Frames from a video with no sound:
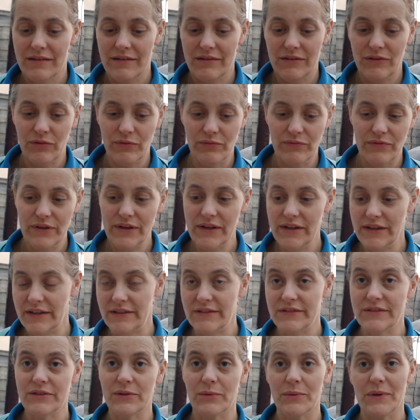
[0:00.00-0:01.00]
you'll really
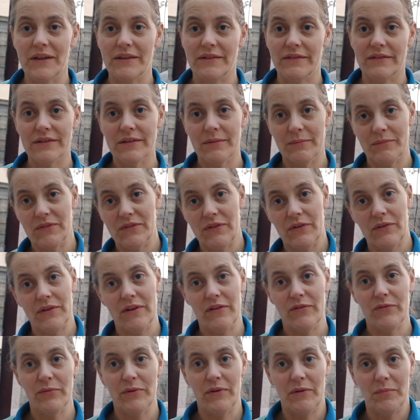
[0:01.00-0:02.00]
squint. I'm sorry
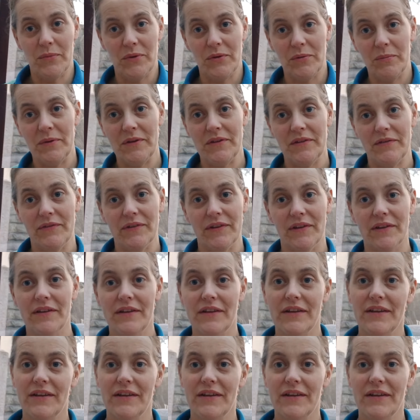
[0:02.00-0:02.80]
if I'm on a bit of a